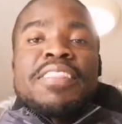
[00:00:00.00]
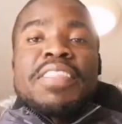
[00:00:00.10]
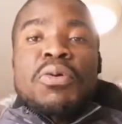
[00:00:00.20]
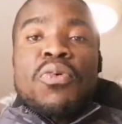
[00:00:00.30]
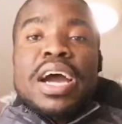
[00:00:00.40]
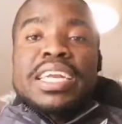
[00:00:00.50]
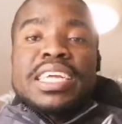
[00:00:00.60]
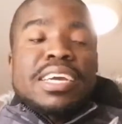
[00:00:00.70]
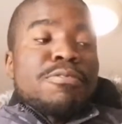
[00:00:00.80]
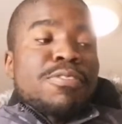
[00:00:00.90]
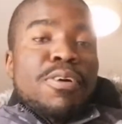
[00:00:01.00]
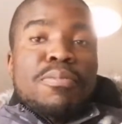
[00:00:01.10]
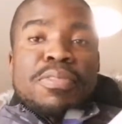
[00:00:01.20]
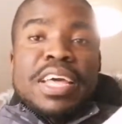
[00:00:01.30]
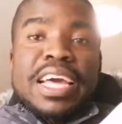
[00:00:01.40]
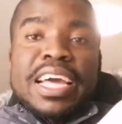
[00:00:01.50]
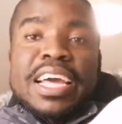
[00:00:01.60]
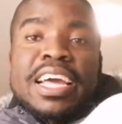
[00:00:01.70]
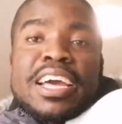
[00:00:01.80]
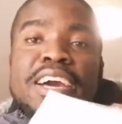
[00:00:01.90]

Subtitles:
the wording from the